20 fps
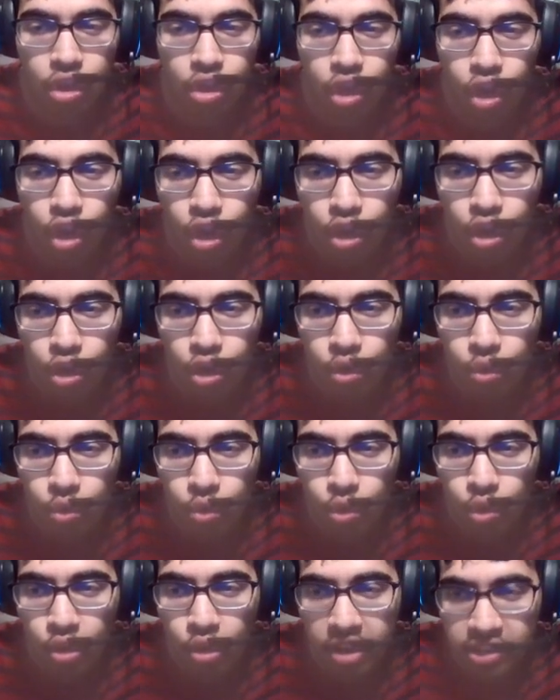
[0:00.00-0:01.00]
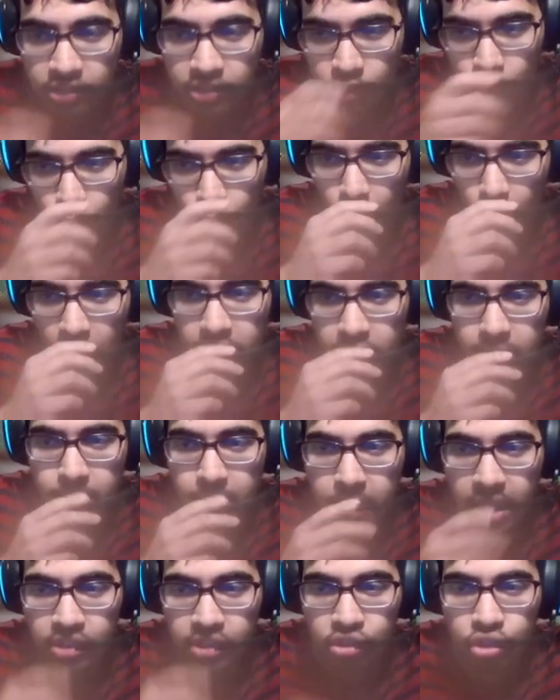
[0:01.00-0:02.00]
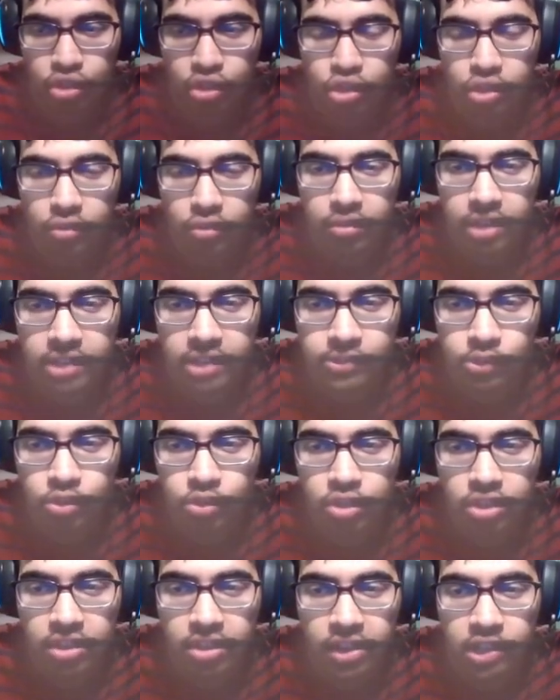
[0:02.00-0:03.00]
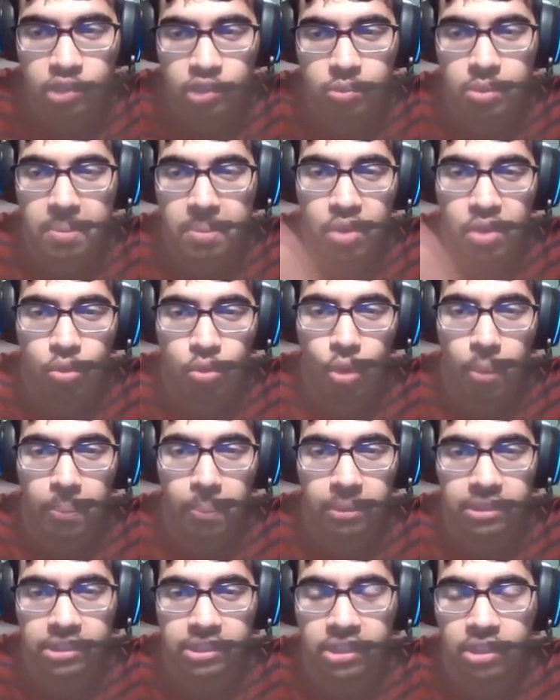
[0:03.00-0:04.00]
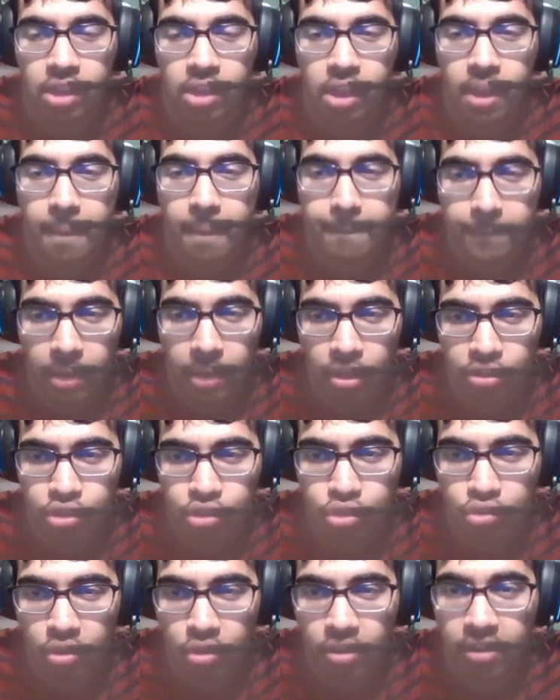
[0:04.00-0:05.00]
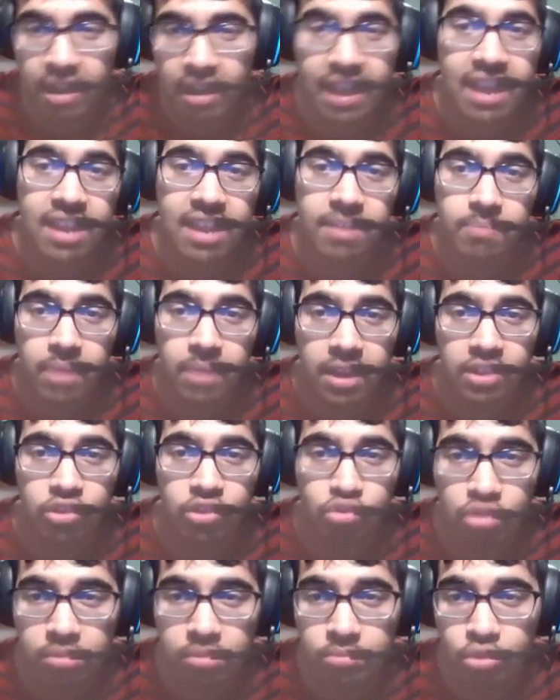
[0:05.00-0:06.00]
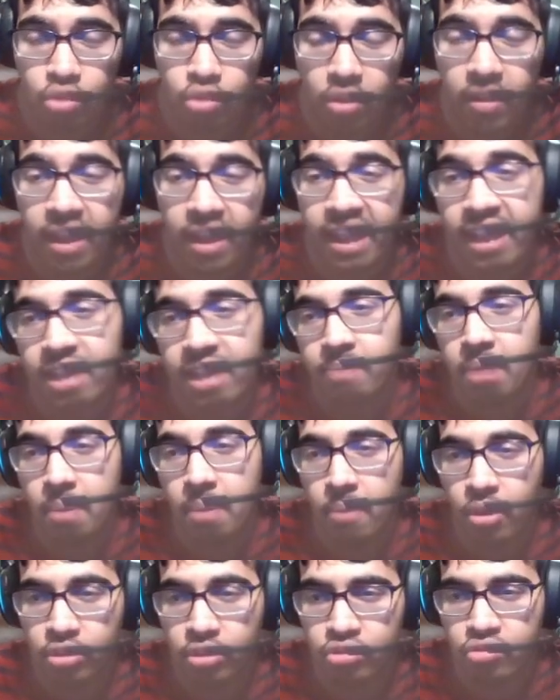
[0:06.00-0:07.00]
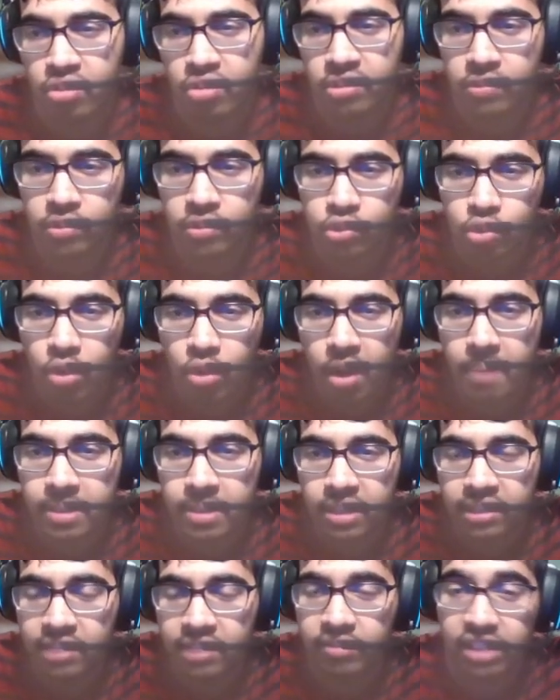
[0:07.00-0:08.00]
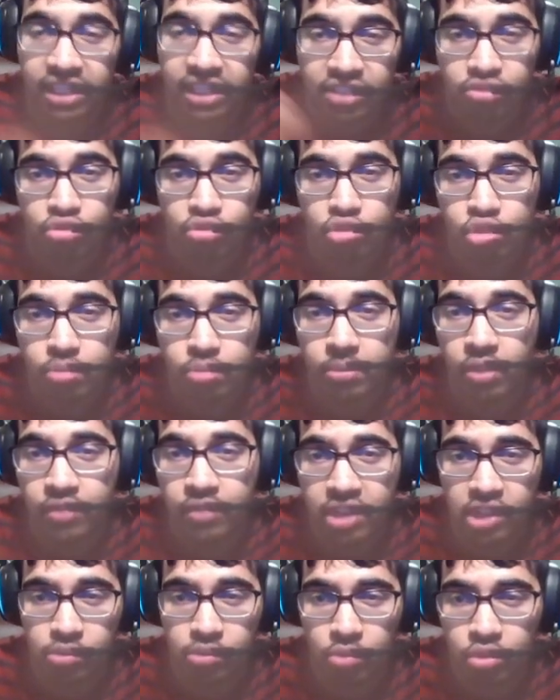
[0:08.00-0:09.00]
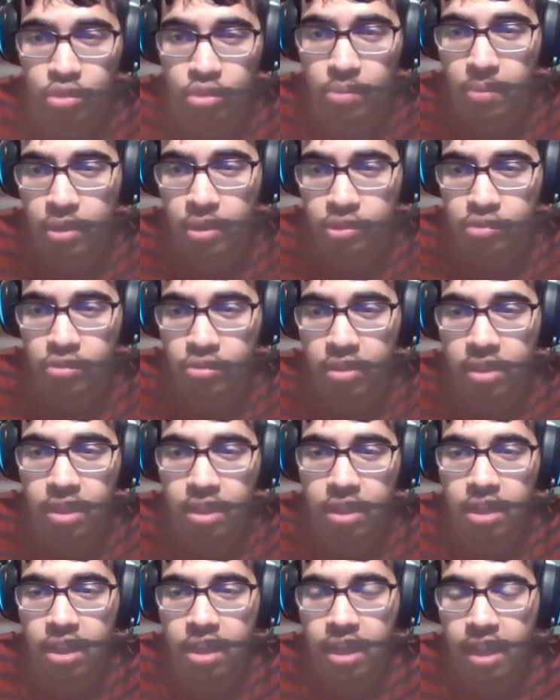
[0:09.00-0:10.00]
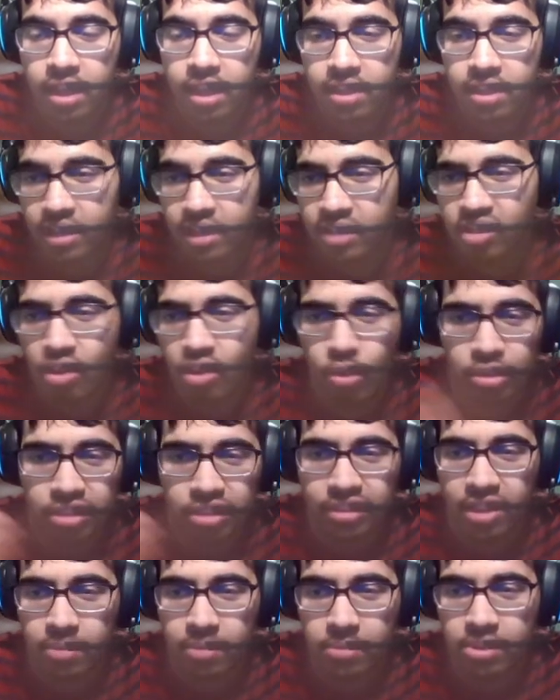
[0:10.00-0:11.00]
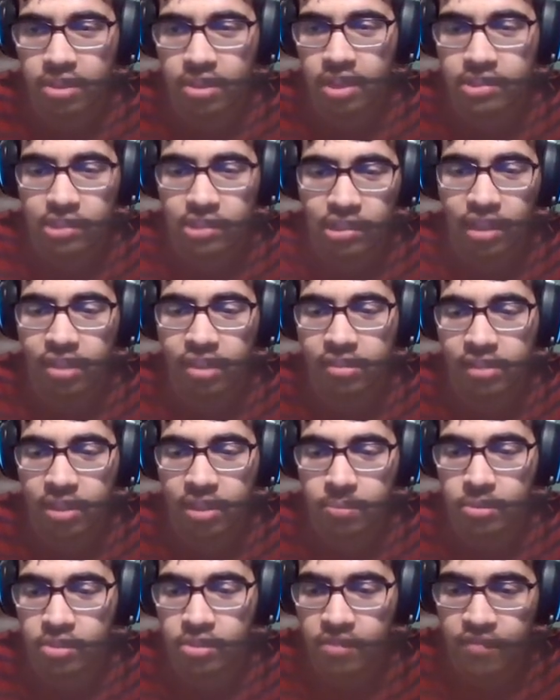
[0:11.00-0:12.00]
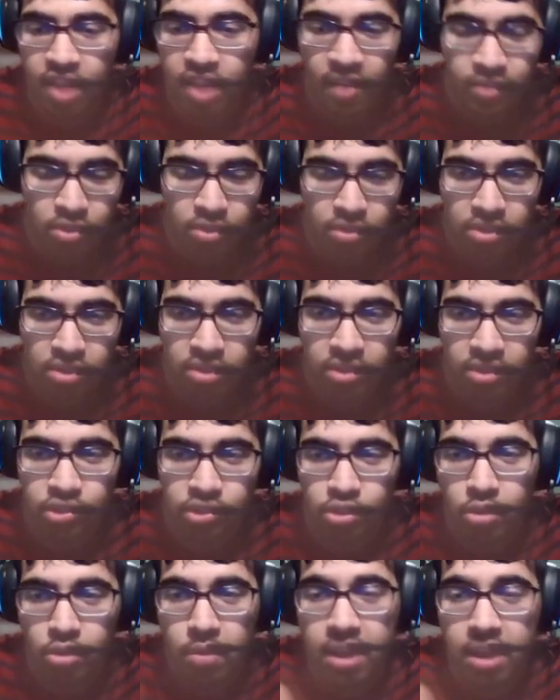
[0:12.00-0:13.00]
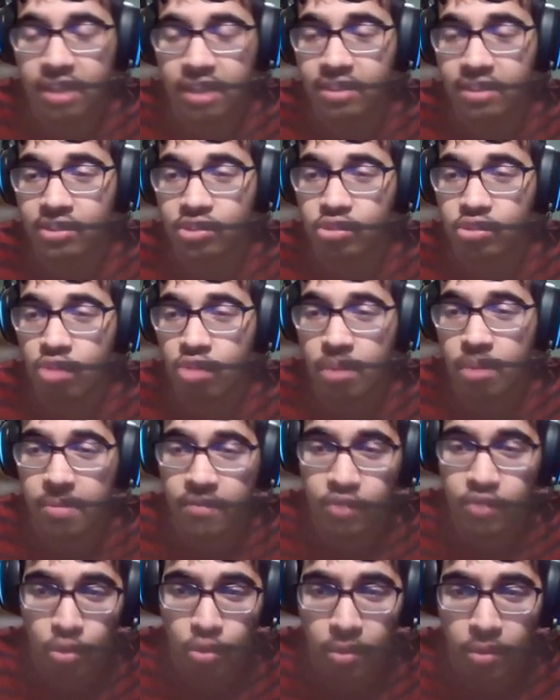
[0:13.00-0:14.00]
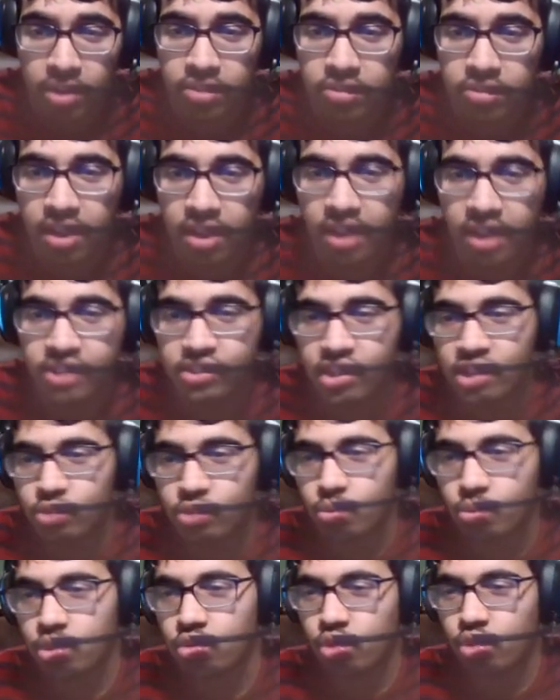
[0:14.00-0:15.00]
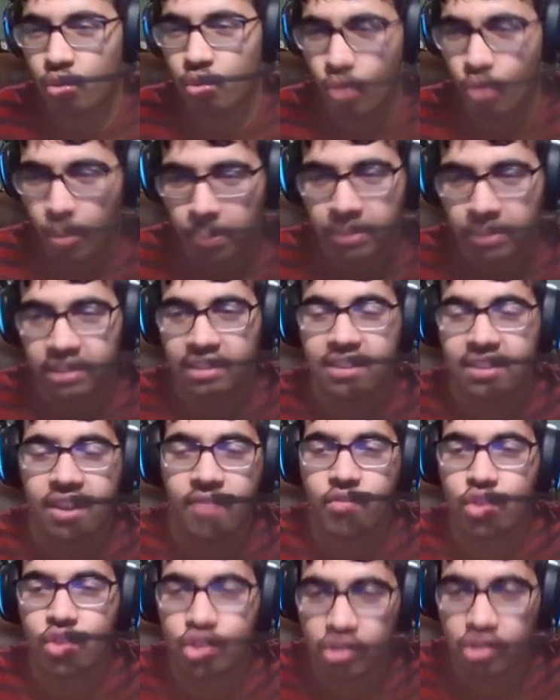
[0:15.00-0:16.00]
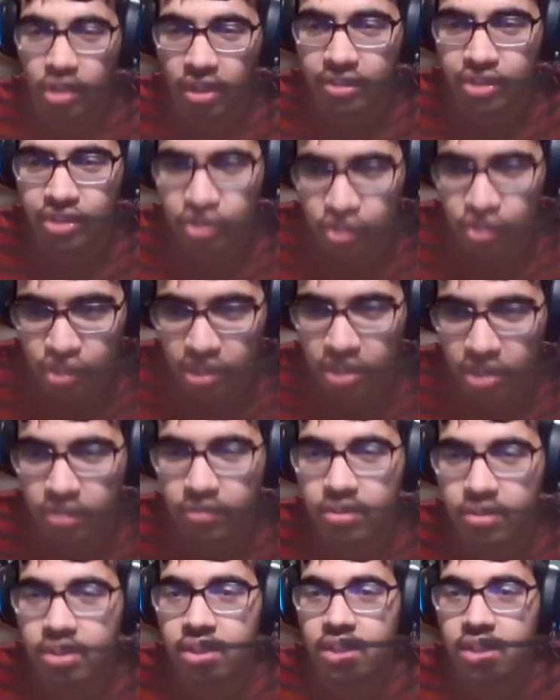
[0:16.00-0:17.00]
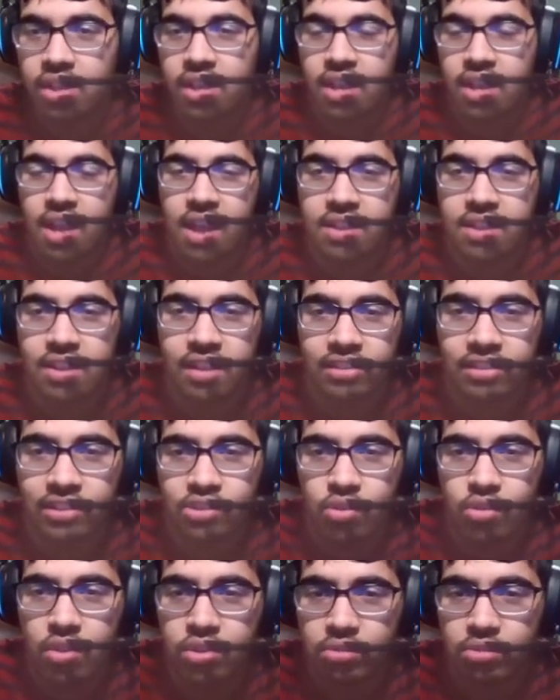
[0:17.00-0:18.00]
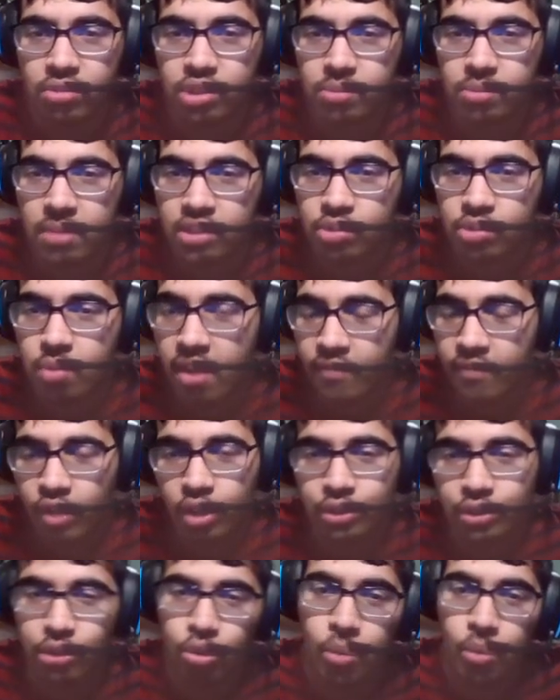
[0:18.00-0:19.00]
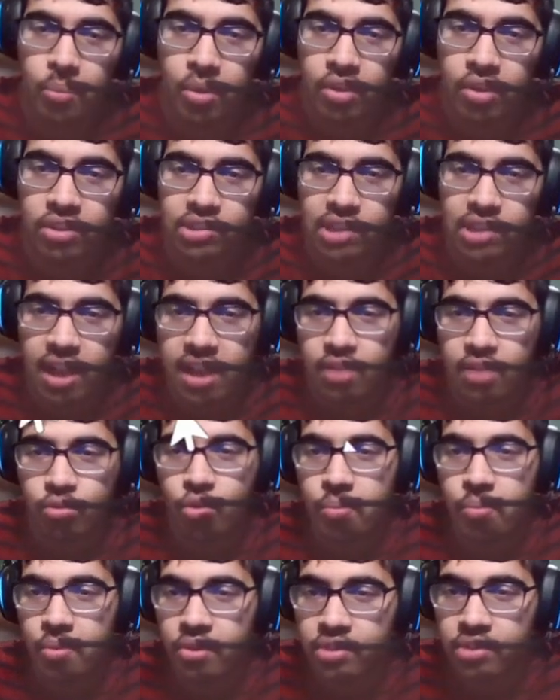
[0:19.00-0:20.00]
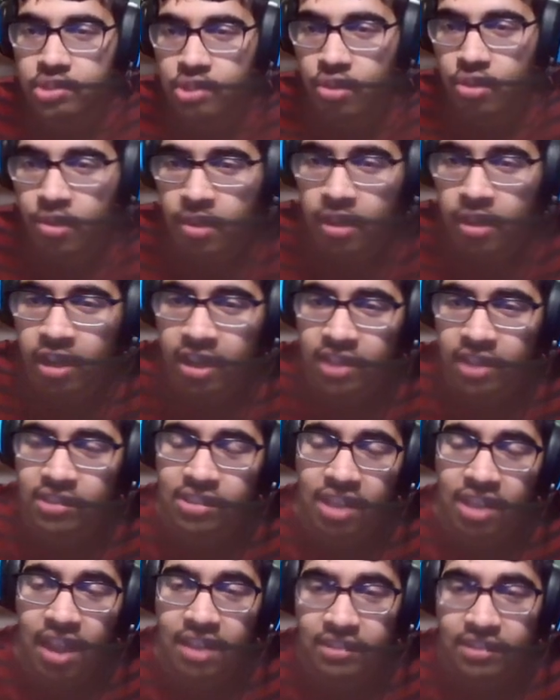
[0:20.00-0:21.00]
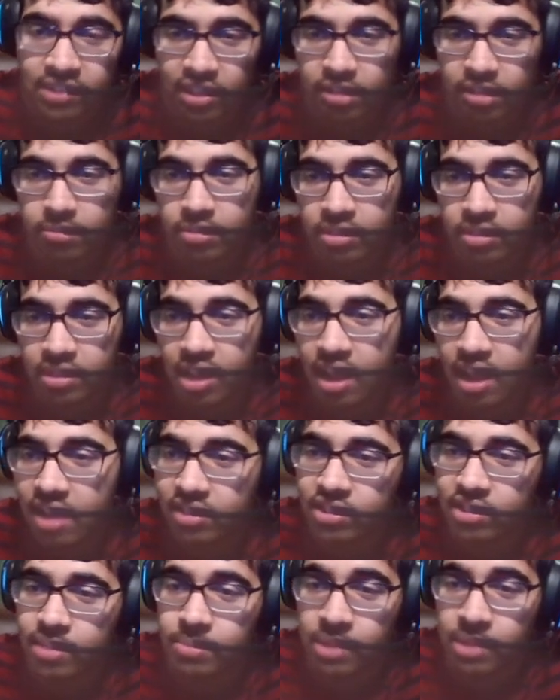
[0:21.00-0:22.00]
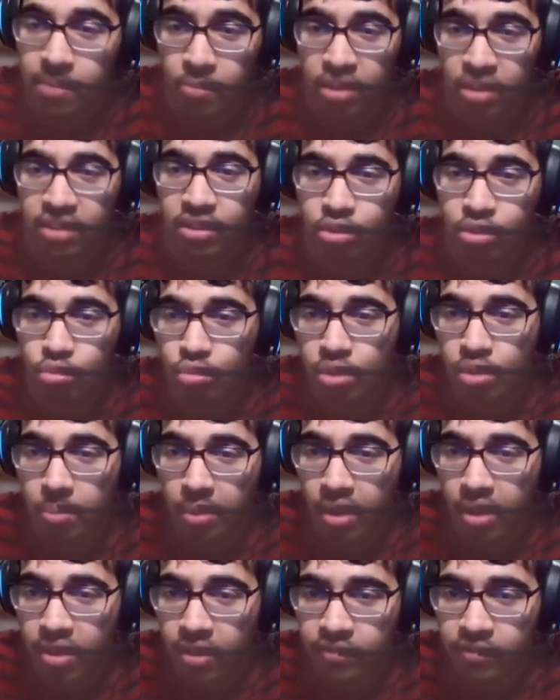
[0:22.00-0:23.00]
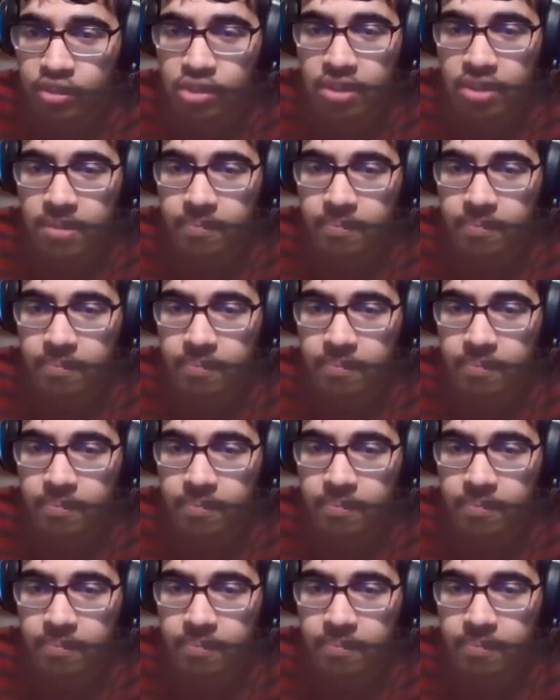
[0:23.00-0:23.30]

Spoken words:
All right, so welcome back to the channel, guys. So today, guys, we're doing my Europa League mock draw and my dream draw and my mock draw. So I'm going to leave a link in the description below if you guys want to do the mock draw. And yeah, get that early like button, guys. Hit that like button if you haven't already done so. And hit the subscribe button if you're new on here, guys, as we do the Europa League coverage on the channel. And yeah, let's go ahead and do this, man. So we have all the group winners, the eight group winners here against the eight teams that made it through the playoffs.